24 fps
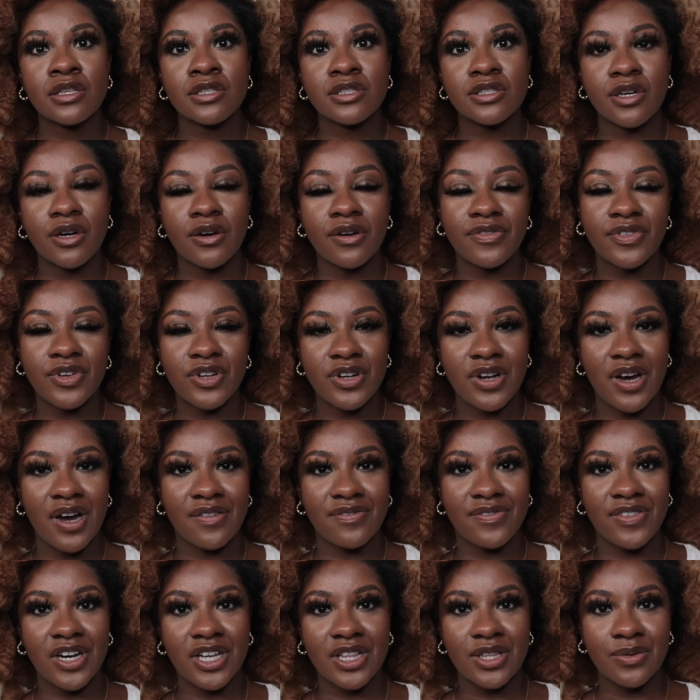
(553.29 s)
So if you're
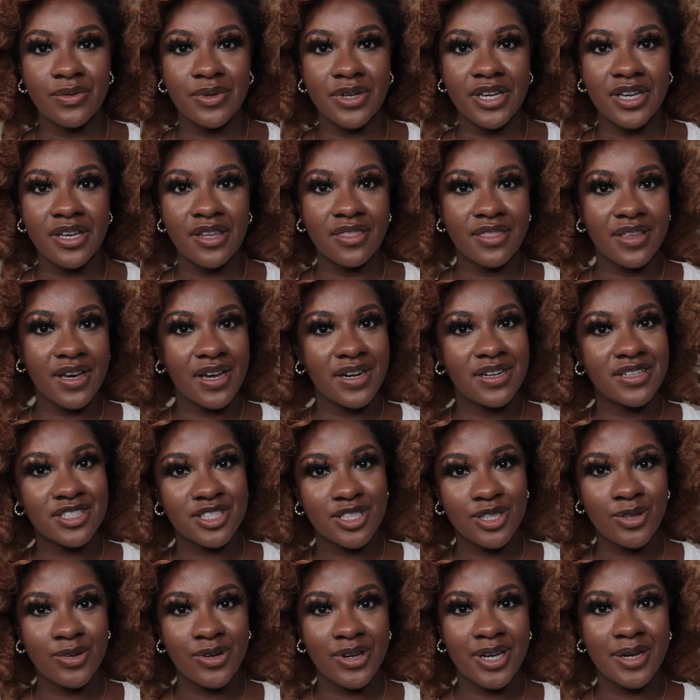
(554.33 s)
not following that
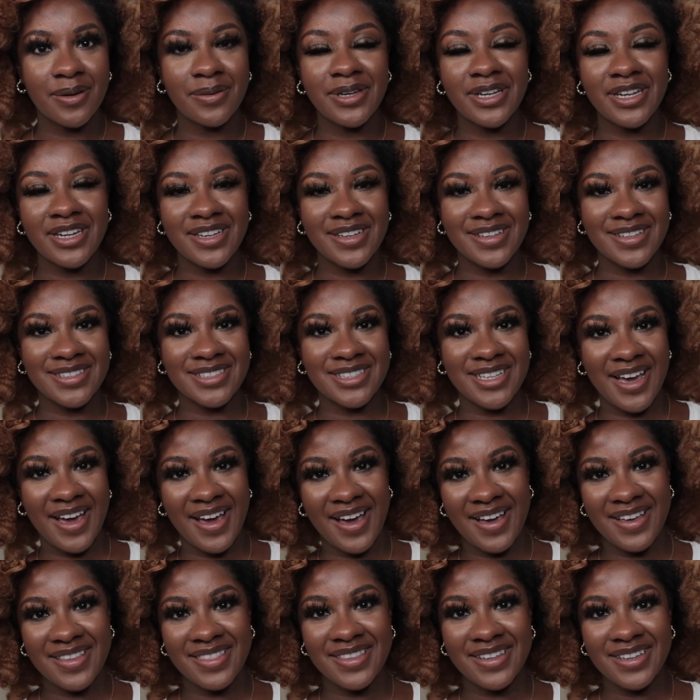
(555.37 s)
Instagram, it is
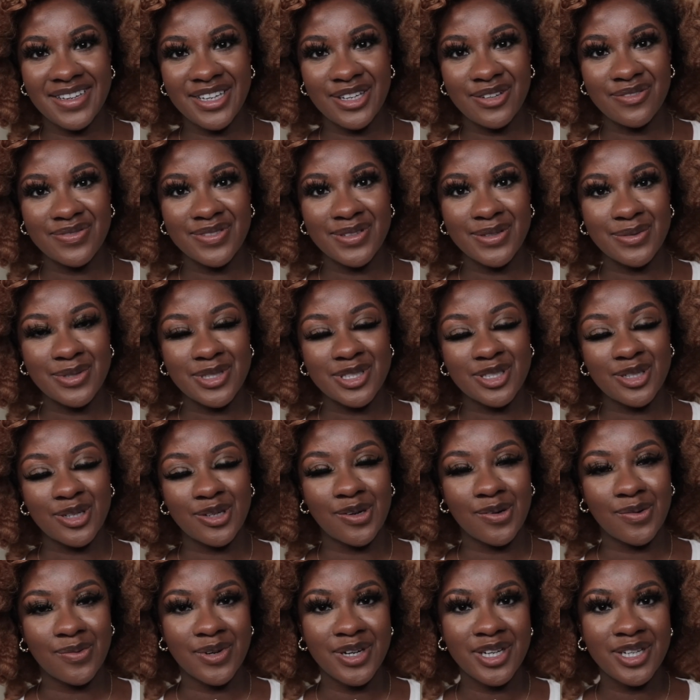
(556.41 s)

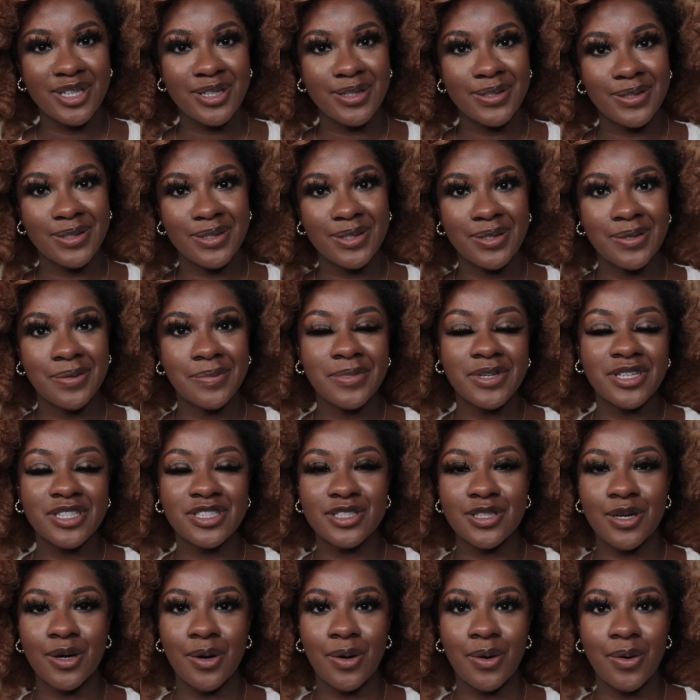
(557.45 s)
@the_influencer_curriculum.
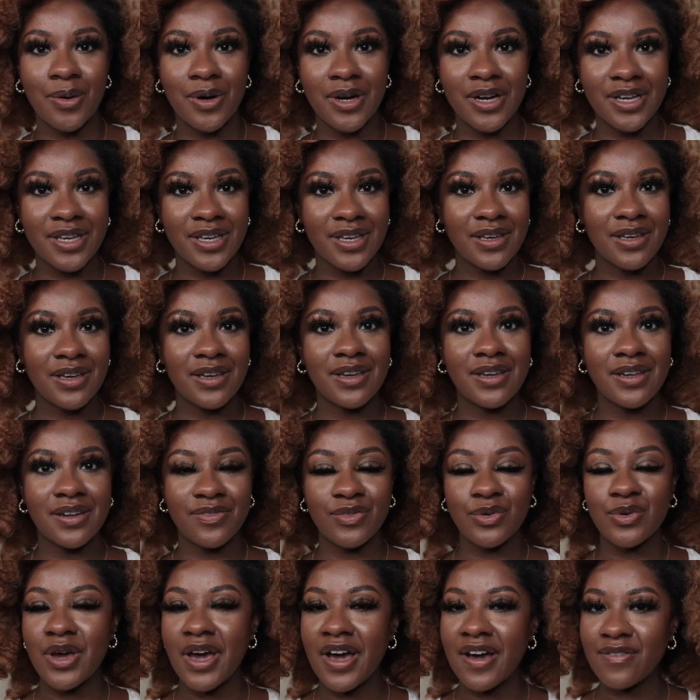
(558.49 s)
So again,
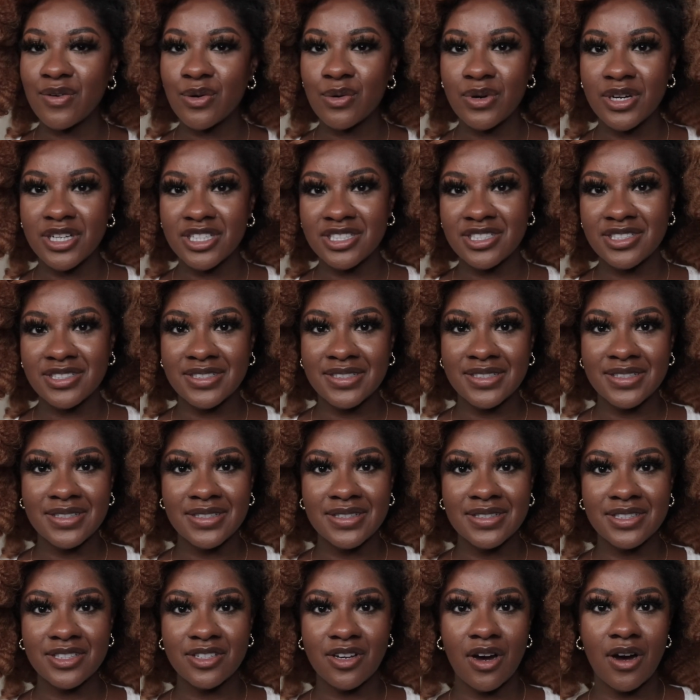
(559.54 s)
if you have
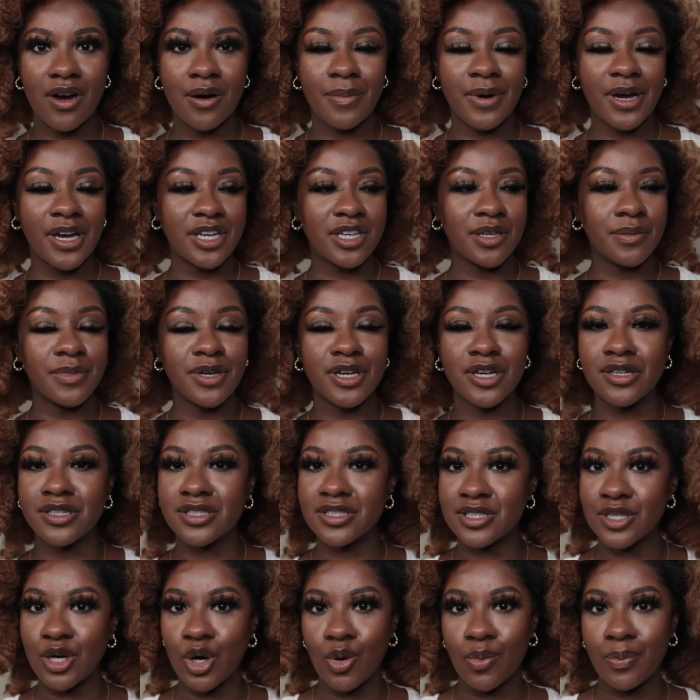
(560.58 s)
questions, y'all, my email
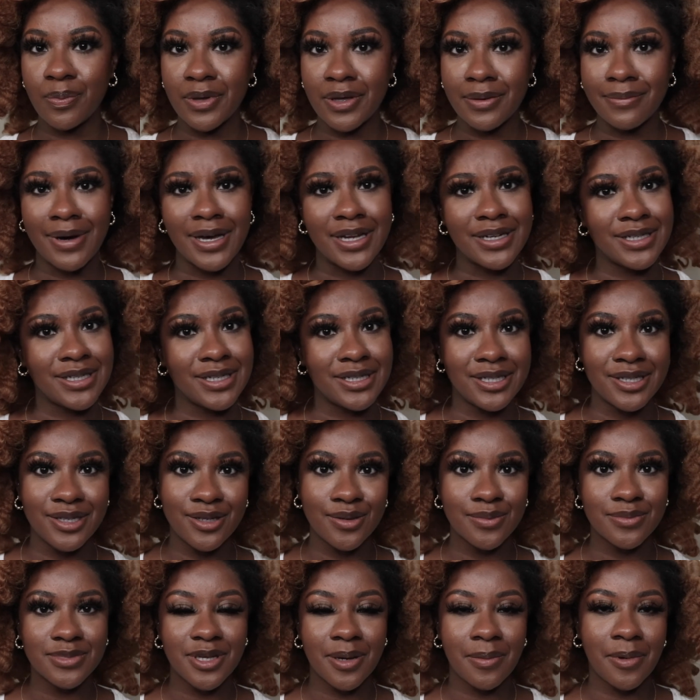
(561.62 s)
is open, my
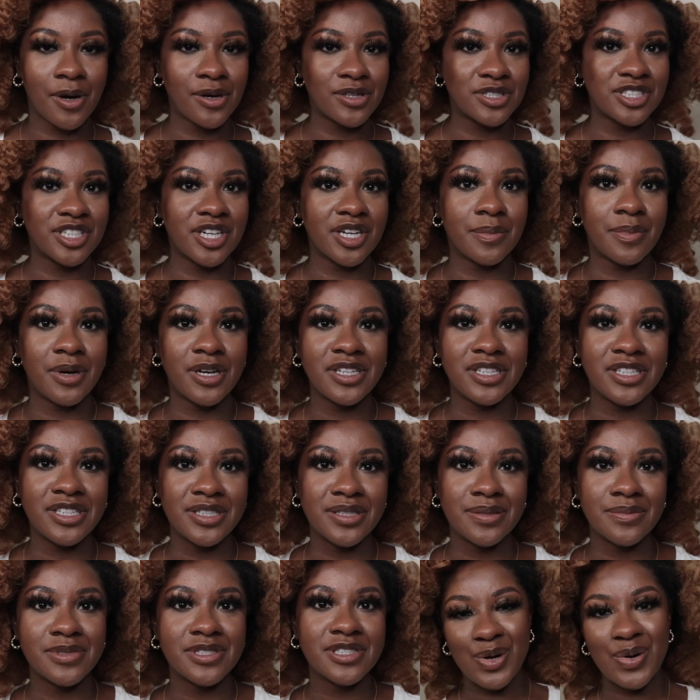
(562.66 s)
DMs. I'm always checking my
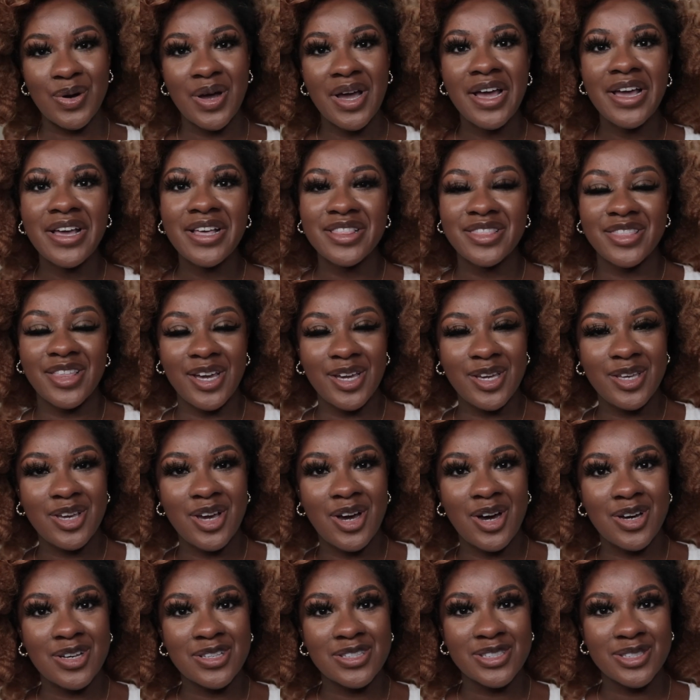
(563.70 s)
DMs. So thank
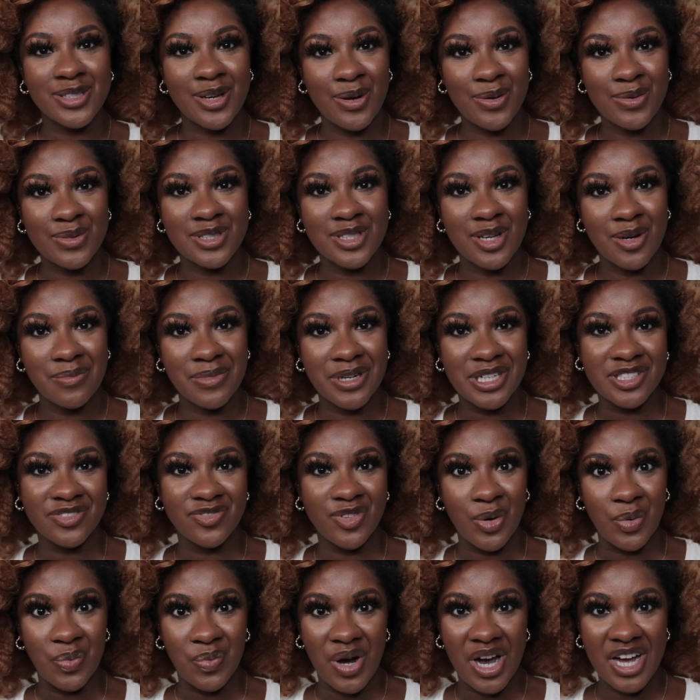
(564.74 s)
y'all so much
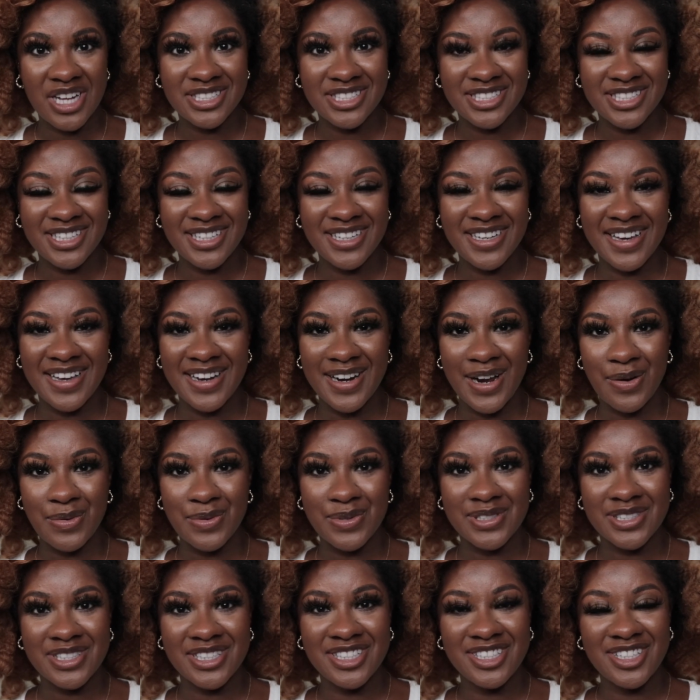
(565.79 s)
for watching, and I
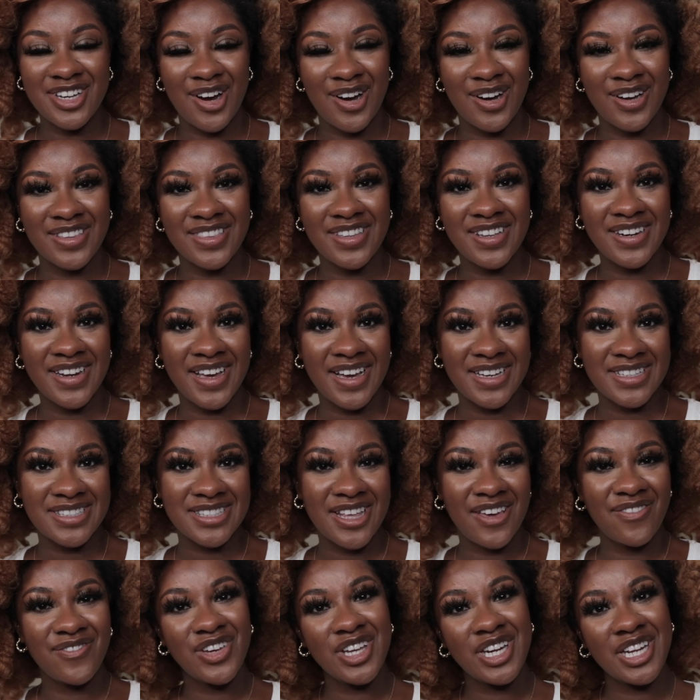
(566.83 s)
will see y'all in the
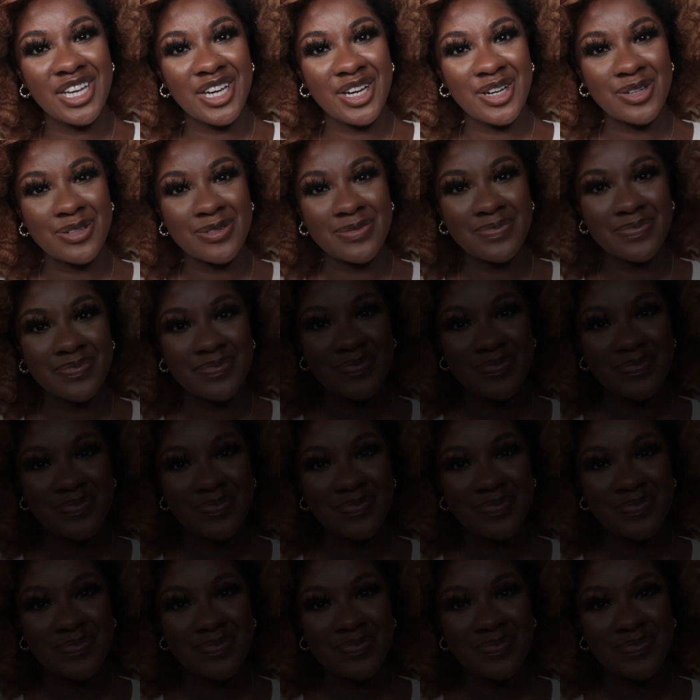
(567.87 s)
next video.